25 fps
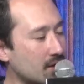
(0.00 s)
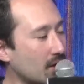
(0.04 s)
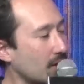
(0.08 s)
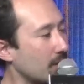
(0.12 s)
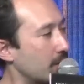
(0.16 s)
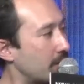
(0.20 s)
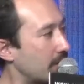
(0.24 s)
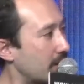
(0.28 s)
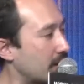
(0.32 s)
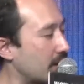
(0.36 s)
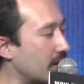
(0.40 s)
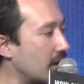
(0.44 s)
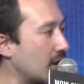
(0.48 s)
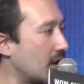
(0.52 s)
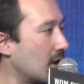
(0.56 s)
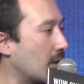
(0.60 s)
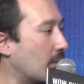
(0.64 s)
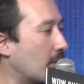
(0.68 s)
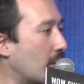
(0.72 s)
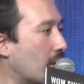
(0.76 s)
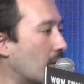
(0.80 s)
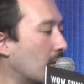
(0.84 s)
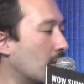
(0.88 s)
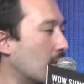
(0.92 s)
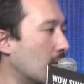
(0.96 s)
building a
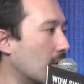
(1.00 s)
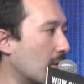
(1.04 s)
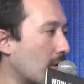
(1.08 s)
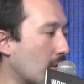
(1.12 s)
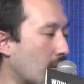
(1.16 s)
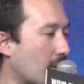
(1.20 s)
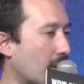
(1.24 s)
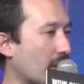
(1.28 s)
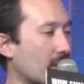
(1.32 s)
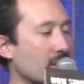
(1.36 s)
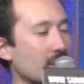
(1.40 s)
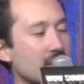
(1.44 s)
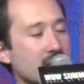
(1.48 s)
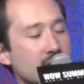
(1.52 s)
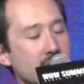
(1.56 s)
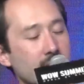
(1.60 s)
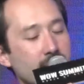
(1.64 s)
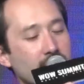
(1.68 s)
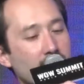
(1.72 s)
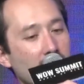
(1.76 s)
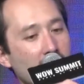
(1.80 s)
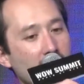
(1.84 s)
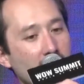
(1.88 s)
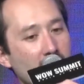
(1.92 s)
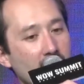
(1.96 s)
model around it.
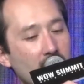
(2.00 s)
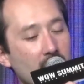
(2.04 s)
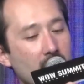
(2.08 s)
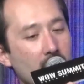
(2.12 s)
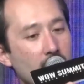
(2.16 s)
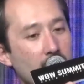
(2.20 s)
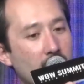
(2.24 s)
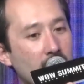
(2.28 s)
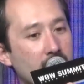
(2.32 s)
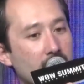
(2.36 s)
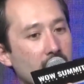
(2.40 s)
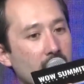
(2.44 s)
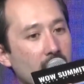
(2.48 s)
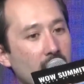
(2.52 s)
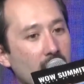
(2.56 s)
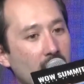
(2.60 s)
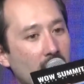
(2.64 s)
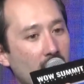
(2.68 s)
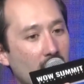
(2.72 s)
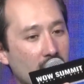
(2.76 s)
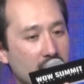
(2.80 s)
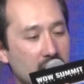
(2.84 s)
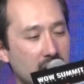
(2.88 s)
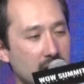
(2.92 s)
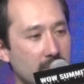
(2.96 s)
But
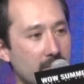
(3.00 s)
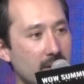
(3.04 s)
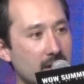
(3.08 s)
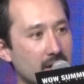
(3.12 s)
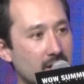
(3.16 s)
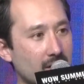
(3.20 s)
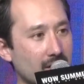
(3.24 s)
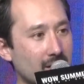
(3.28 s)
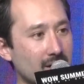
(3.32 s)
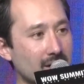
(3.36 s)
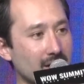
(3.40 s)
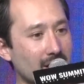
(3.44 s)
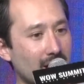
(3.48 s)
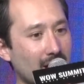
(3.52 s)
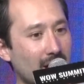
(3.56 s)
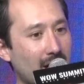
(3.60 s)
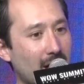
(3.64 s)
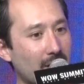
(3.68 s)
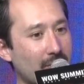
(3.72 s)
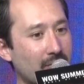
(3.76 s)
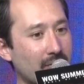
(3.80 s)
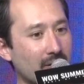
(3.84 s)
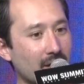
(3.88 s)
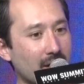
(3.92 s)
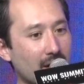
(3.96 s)
ultimately, I
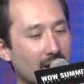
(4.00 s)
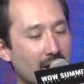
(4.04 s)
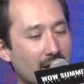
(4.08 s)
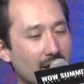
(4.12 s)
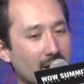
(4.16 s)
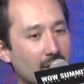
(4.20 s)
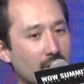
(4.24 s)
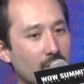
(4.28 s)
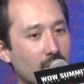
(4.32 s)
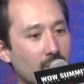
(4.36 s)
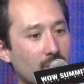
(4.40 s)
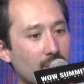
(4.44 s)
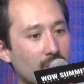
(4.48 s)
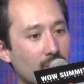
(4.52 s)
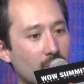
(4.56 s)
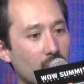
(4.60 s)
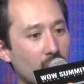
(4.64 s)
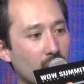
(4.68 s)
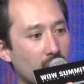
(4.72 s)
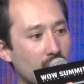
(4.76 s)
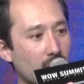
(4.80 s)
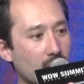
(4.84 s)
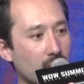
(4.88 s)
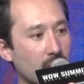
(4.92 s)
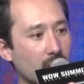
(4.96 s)
think like
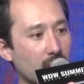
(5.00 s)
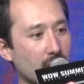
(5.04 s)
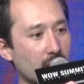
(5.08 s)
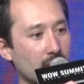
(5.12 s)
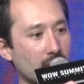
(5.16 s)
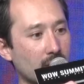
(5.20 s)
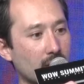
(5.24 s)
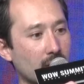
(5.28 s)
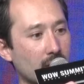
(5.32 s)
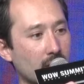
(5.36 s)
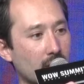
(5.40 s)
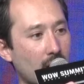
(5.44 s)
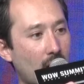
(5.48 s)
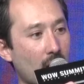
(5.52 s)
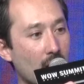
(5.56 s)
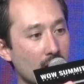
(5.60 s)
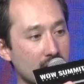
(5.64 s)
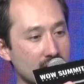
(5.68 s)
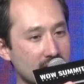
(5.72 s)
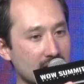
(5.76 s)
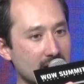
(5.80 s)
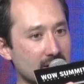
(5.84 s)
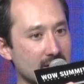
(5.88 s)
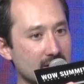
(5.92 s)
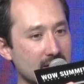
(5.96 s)
us
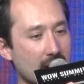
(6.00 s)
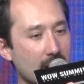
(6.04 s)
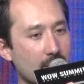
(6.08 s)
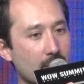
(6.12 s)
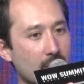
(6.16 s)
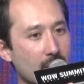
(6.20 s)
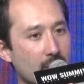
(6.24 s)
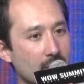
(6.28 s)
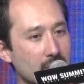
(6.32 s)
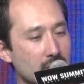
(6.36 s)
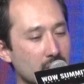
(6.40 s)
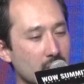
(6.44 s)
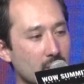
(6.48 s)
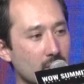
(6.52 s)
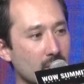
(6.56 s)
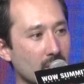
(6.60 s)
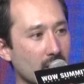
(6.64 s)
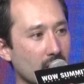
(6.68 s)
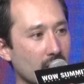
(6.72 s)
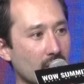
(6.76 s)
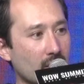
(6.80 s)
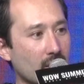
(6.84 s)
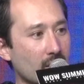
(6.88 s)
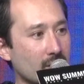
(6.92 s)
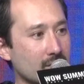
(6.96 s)
as Sandbox will
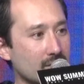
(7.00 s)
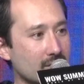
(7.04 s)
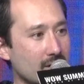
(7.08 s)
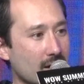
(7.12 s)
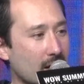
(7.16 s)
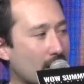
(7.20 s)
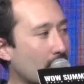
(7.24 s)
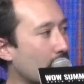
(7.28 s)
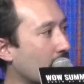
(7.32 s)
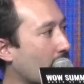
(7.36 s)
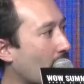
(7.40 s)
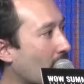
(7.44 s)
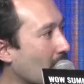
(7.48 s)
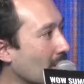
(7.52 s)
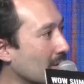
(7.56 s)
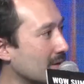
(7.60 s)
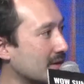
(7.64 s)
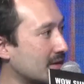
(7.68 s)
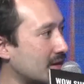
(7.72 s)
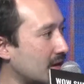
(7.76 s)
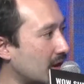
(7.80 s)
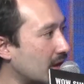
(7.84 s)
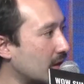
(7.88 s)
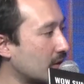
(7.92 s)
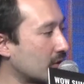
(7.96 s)
not have all
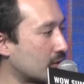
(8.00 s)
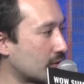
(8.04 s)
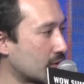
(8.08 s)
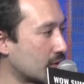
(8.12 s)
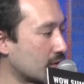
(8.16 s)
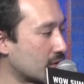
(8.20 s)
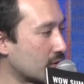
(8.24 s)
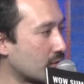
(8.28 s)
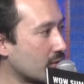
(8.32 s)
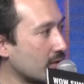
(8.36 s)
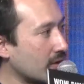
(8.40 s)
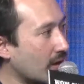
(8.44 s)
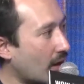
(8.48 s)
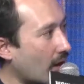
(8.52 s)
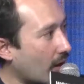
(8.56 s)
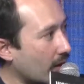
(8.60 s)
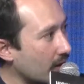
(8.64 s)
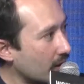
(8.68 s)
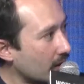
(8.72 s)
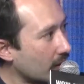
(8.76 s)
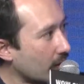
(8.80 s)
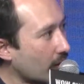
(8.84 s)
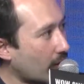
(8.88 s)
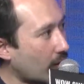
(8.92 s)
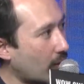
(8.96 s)
the answers. We are
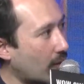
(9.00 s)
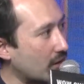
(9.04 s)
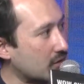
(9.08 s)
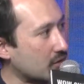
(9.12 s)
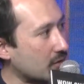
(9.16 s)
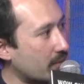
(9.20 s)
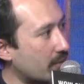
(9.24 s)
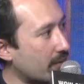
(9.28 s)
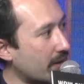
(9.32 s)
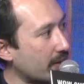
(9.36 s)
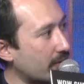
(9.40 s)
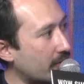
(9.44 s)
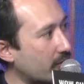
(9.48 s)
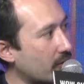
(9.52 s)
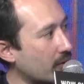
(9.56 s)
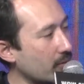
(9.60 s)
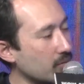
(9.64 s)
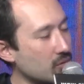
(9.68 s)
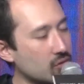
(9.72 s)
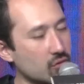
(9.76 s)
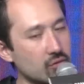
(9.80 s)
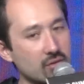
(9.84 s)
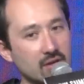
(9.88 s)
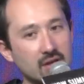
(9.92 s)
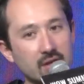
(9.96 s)
here as a platform
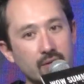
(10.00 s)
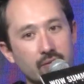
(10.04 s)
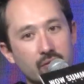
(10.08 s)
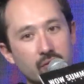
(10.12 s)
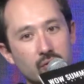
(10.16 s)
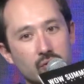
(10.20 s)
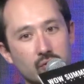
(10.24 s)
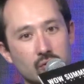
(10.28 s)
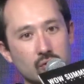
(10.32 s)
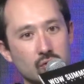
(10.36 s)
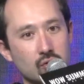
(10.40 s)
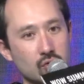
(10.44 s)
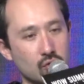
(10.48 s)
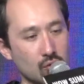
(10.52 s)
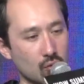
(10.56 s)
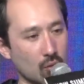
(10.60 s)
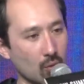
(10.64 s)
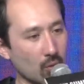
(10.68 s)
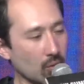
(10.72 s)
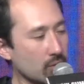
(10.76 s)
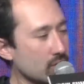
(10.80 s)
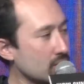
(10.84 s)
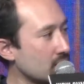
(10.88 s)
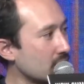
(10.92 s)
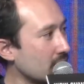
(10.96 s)
to give you the
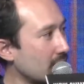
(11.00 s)
tools.